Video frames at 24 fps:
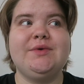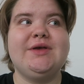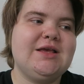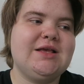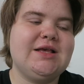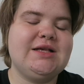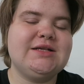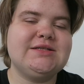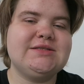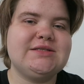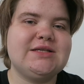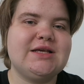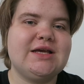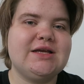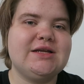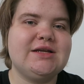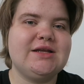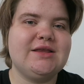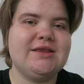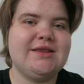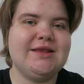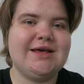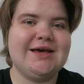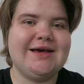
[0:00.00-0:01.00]
He
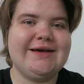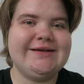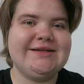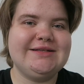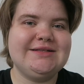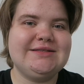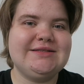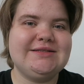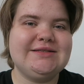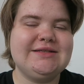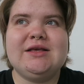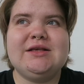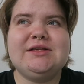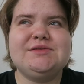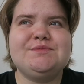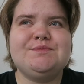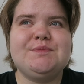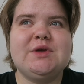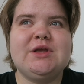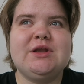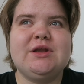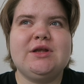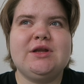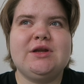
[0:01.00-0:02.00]
said that he's
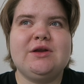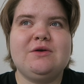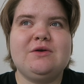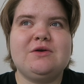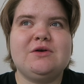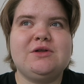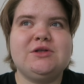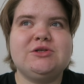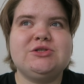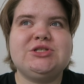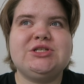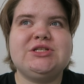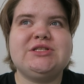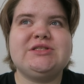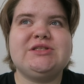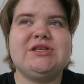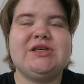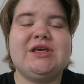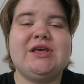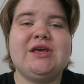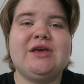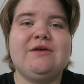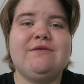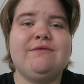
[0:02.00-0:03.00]
been an oncologist
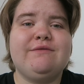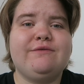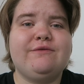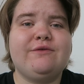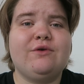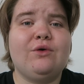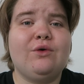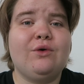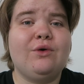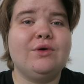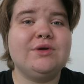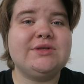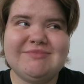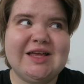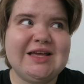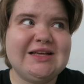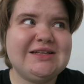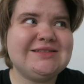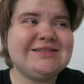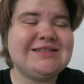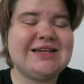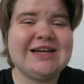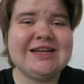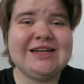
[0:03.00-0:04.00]
here for
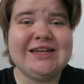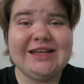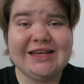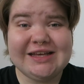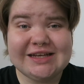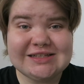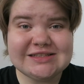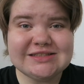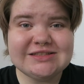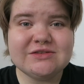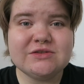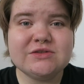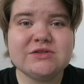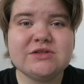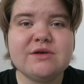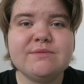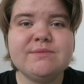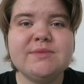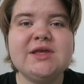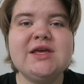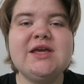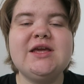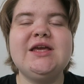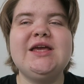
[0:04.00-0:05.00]
like 10 years or
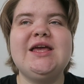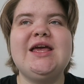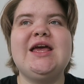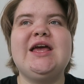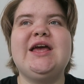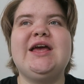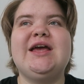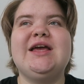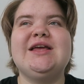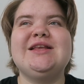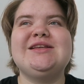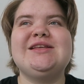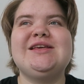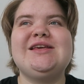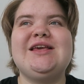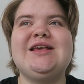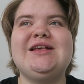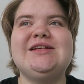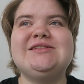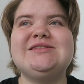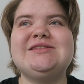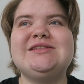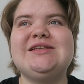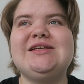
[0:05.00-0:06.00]
something, and
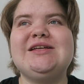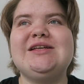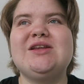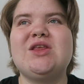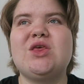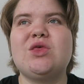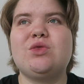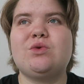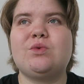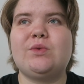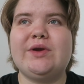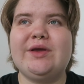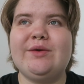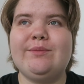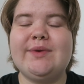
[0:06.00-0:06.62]
he's seen 3